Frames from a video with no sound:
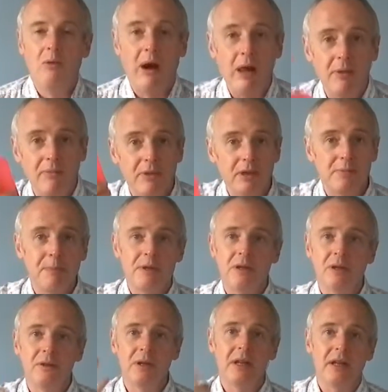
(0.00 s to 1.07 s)
Well, the
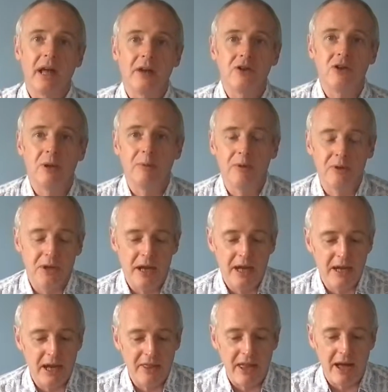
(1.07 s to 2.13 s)
spittoon didn't get troubled
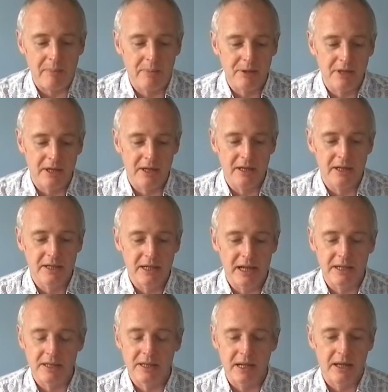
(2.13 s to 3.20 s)
in that particular
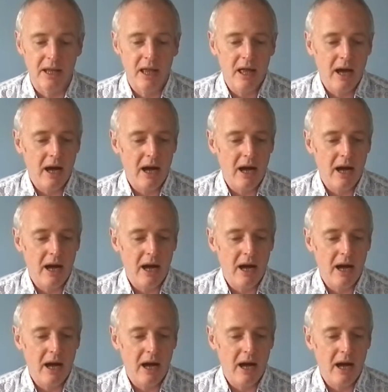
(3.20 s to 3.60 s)
tasting.